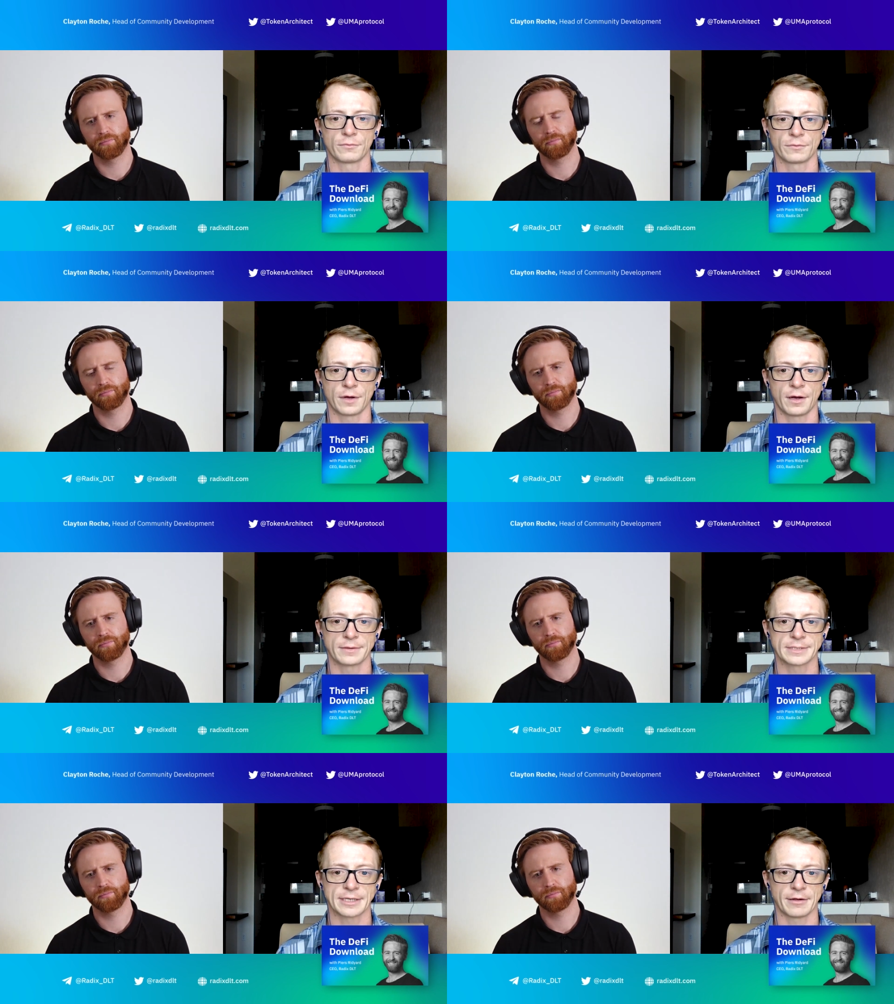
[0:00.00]
Speaker 1: uh,
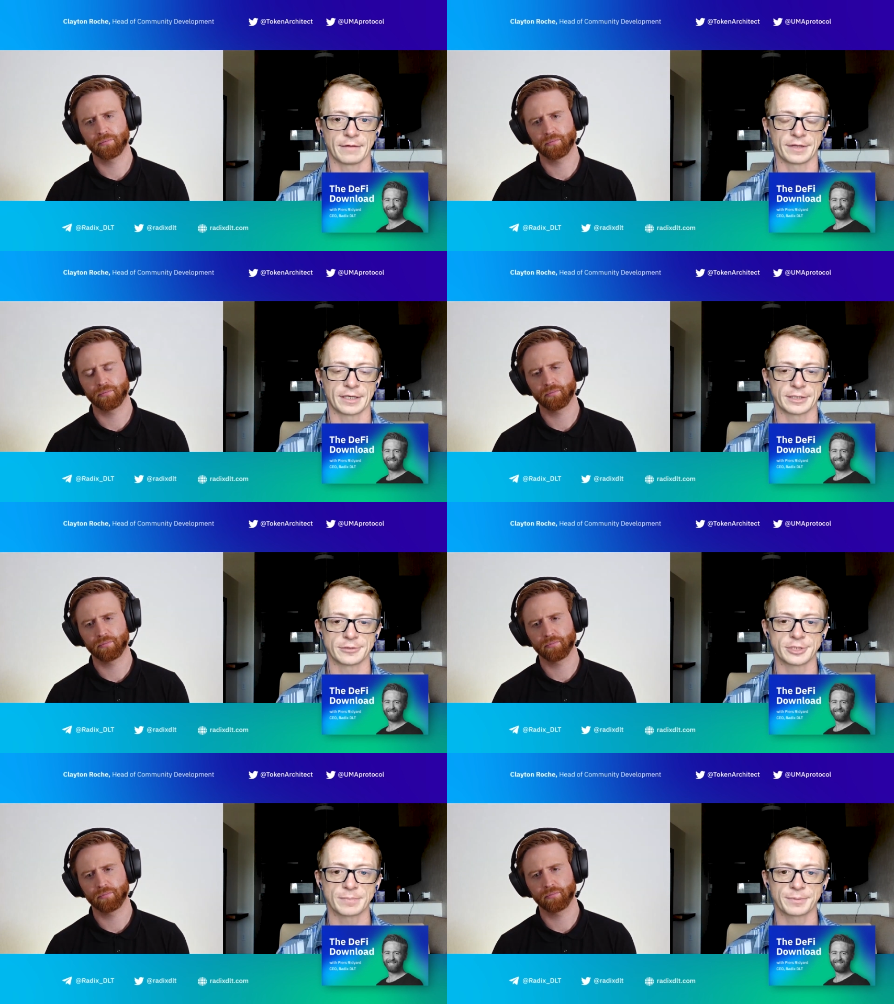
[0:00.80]
sell everything too
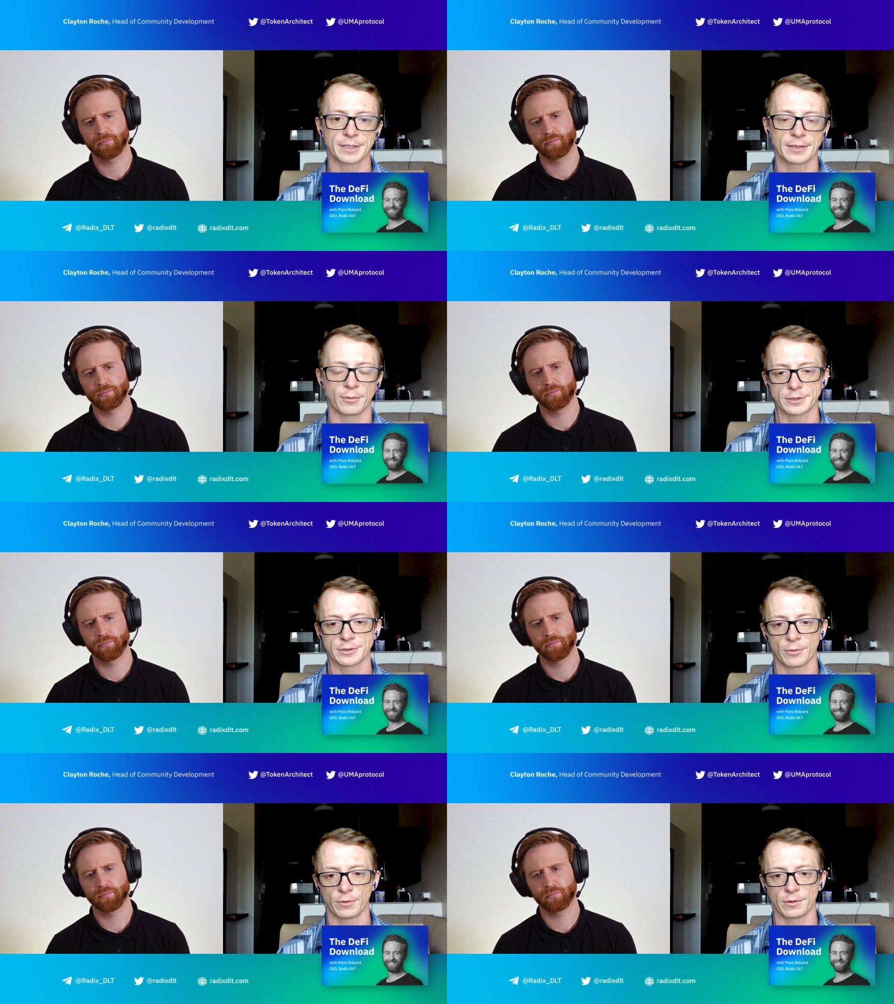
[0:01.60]
cheaply or to,
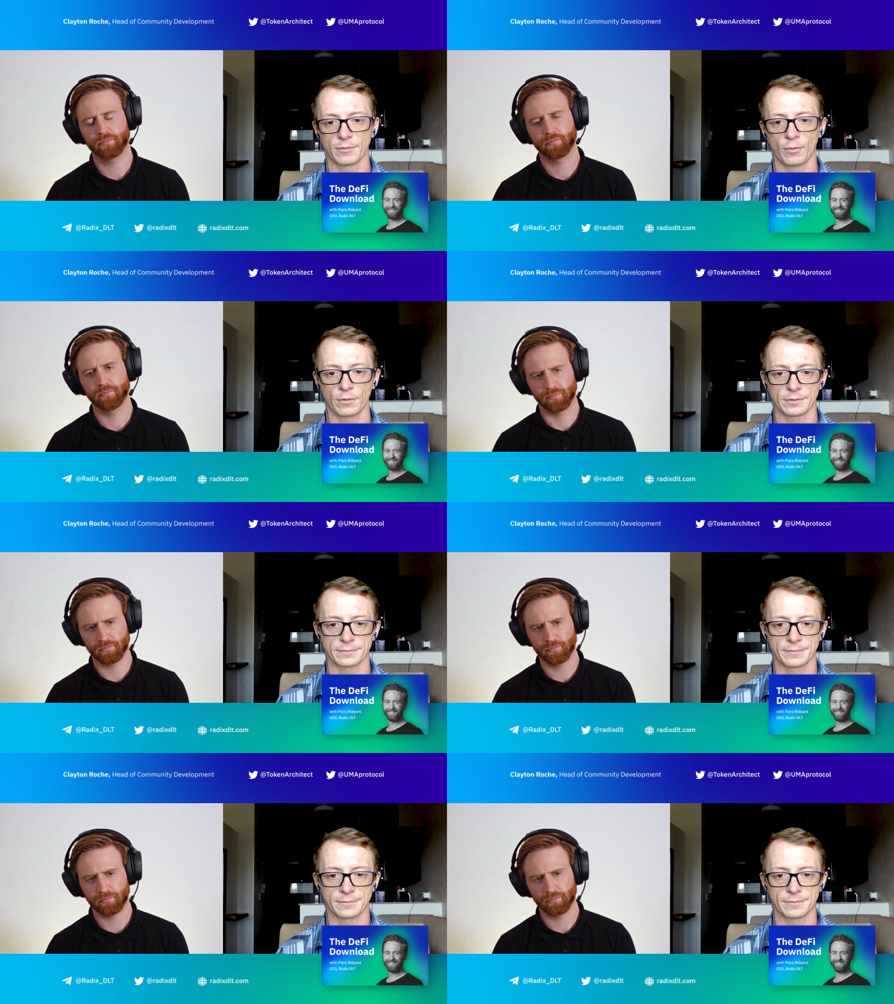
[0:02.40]
or or